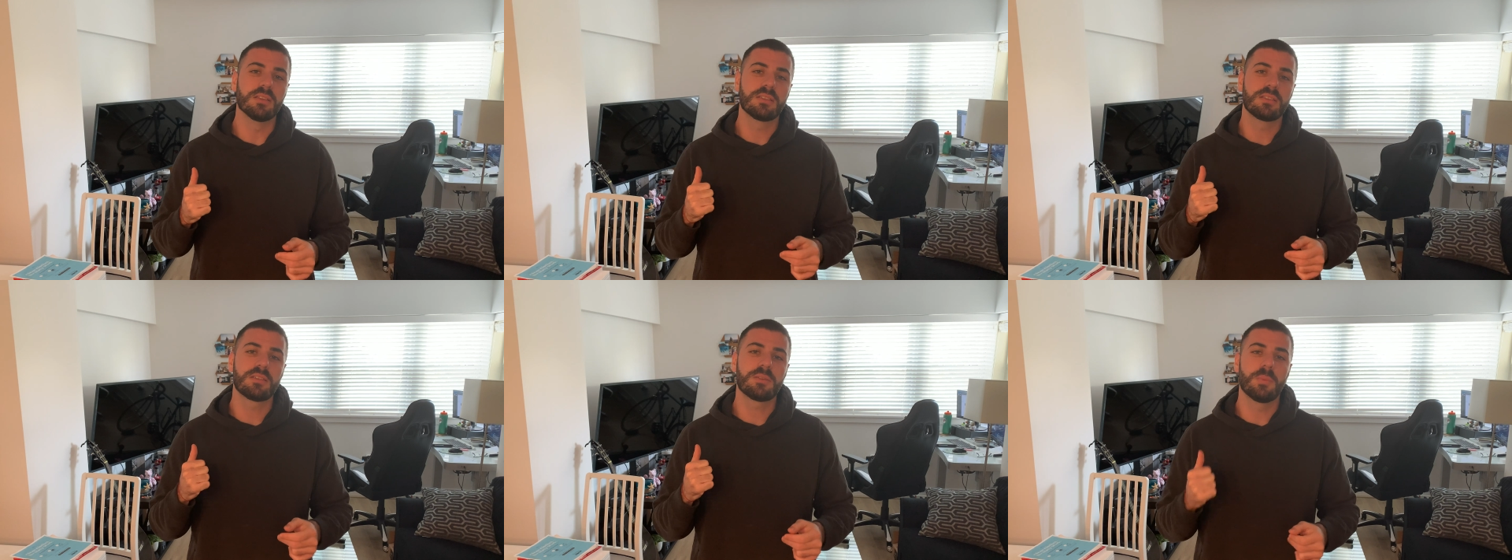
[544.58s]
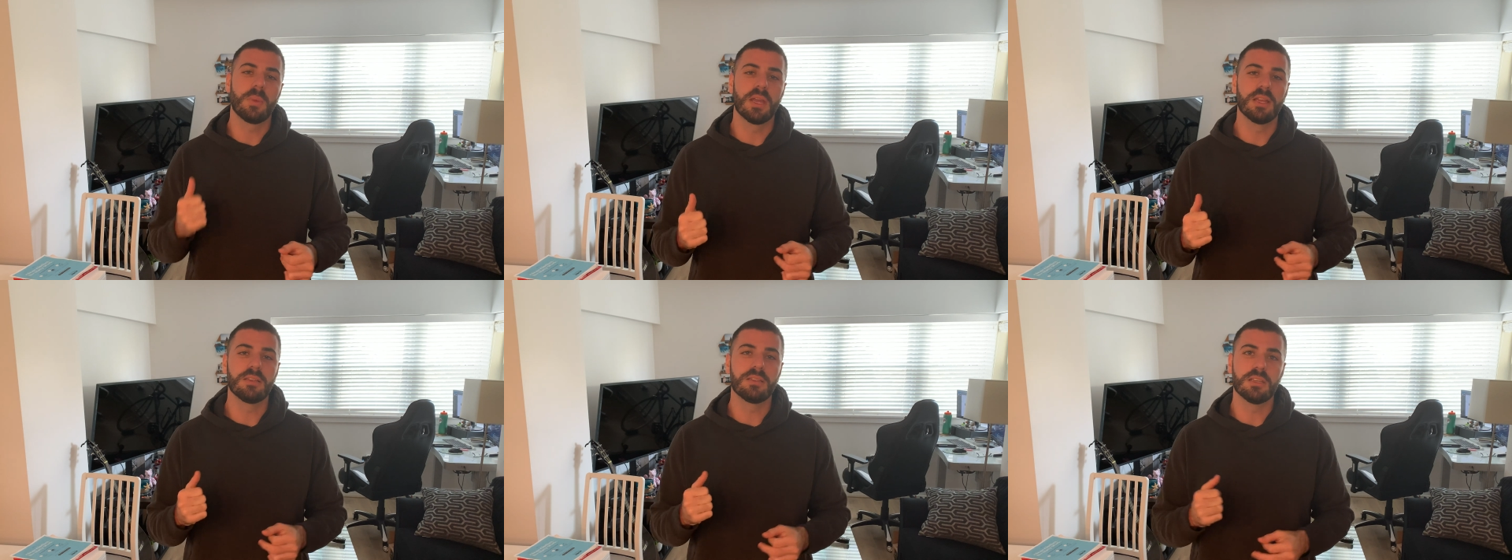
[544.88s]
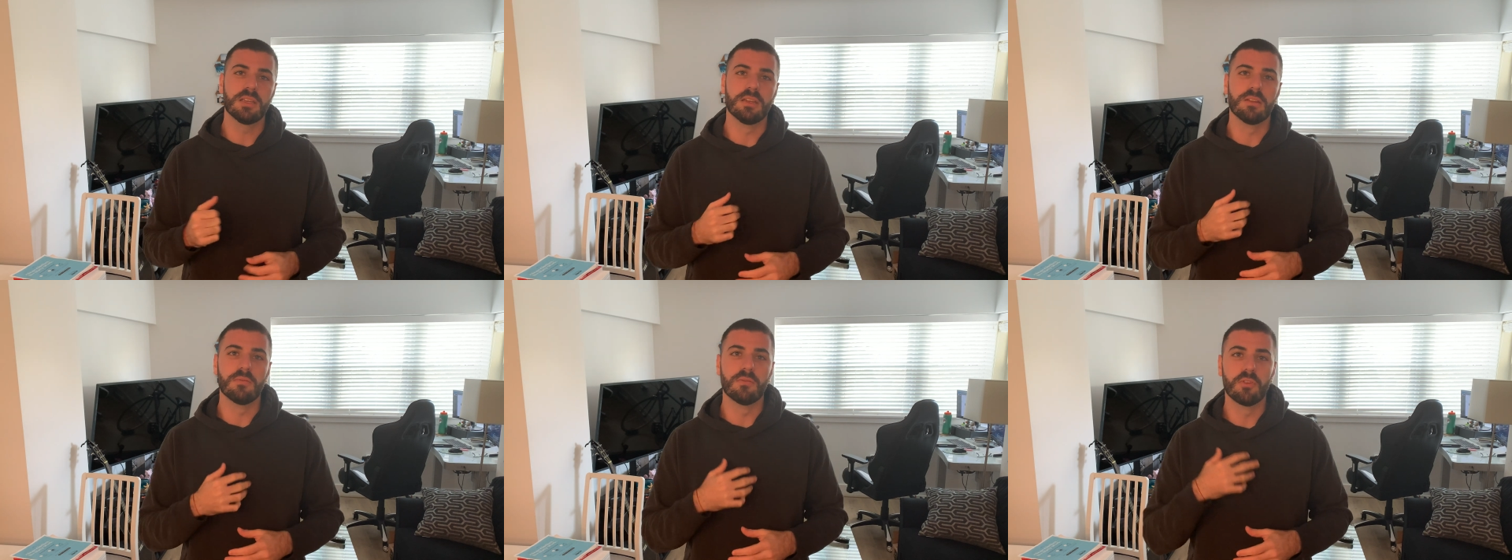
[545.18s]
spent
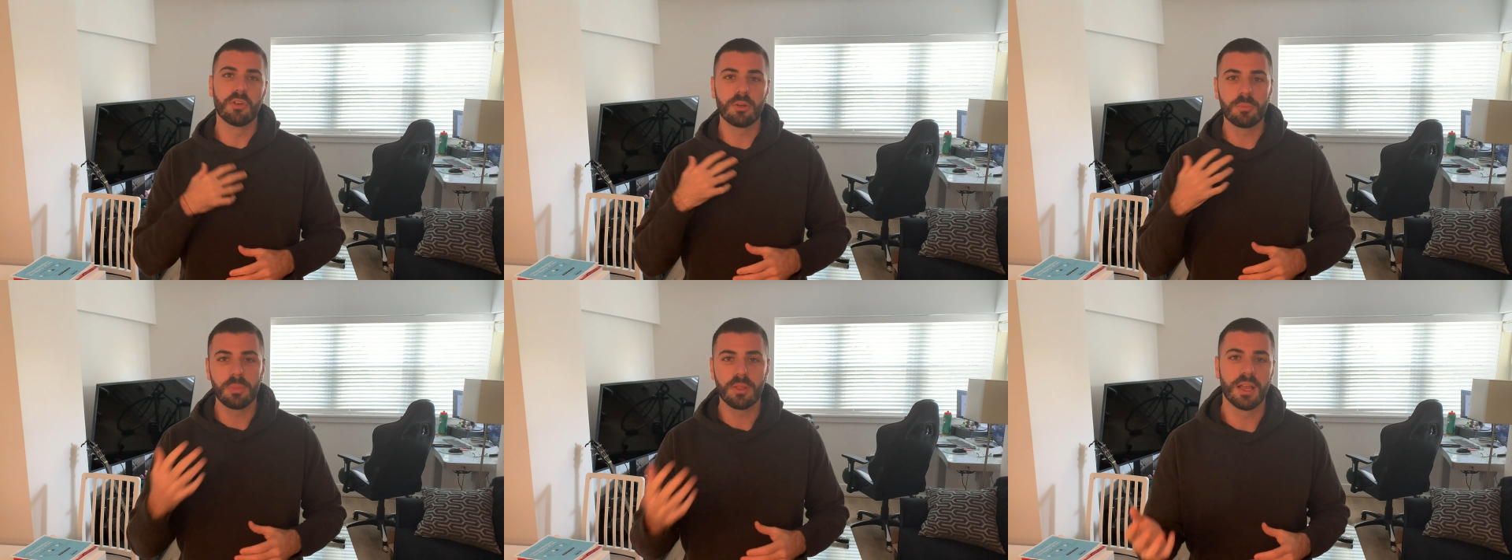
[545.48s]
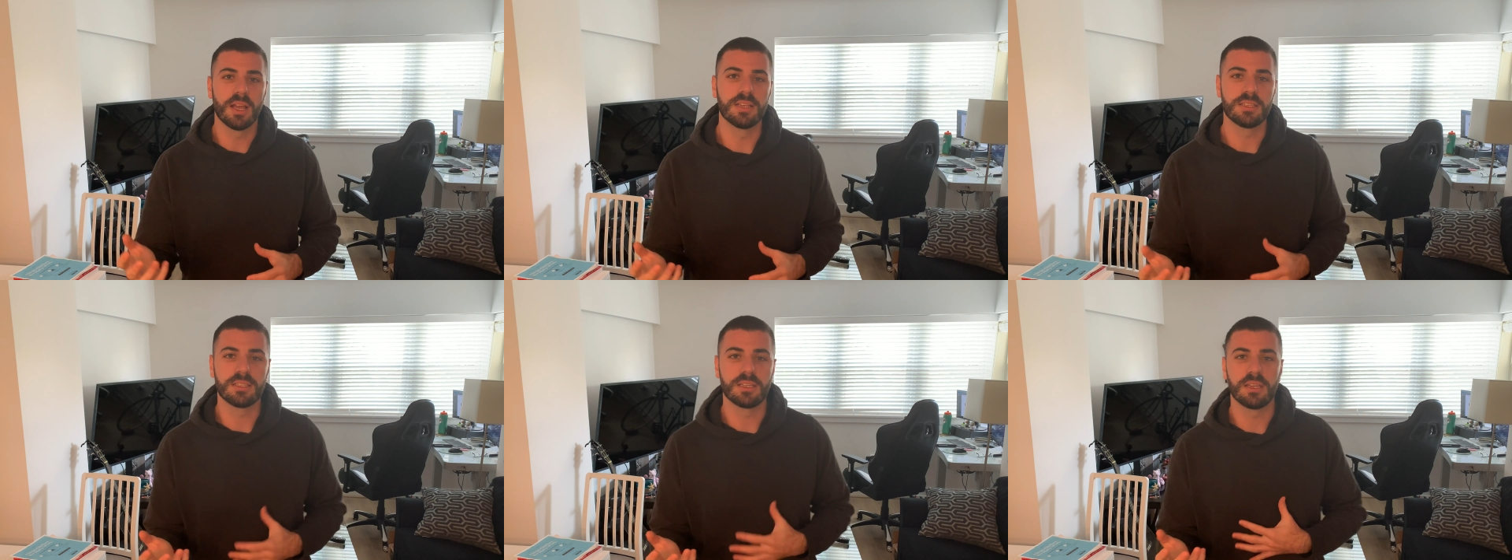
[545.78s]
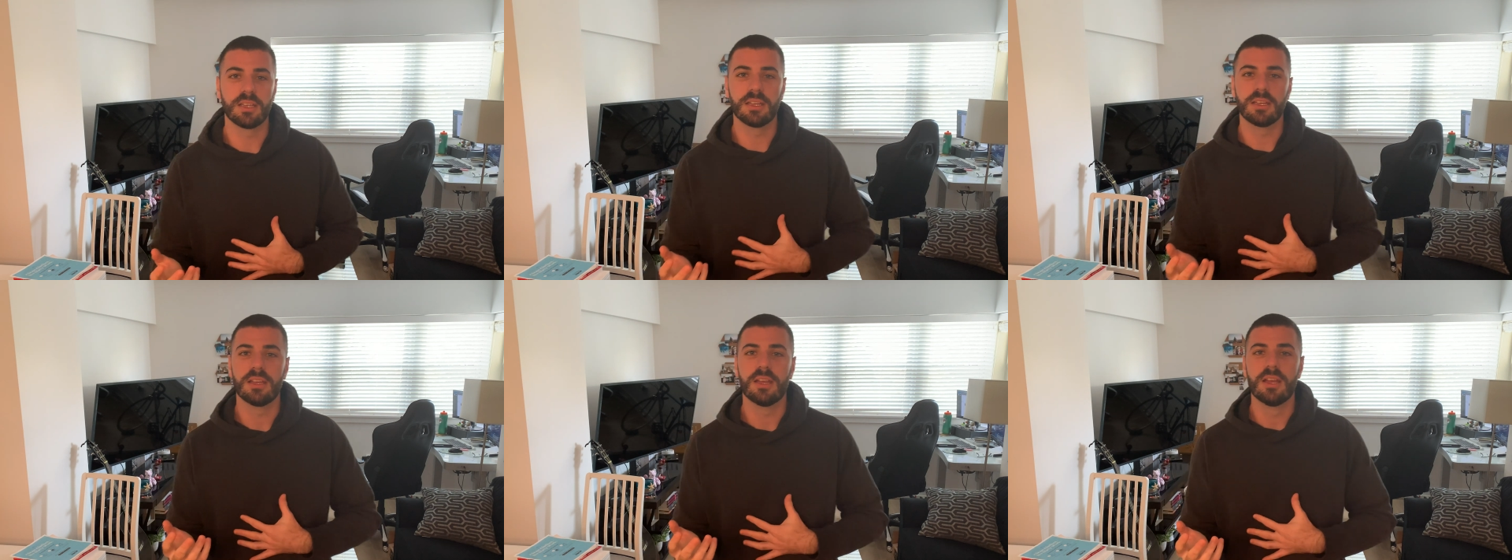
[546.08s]
in verbalizing
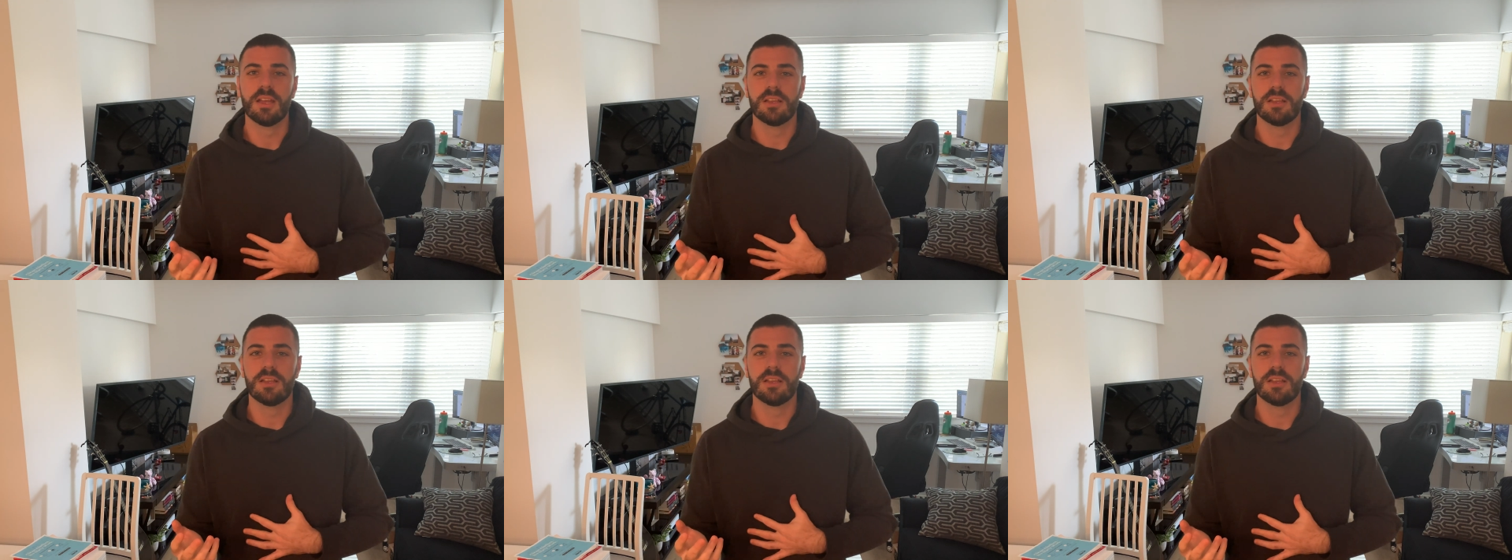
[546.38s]
it.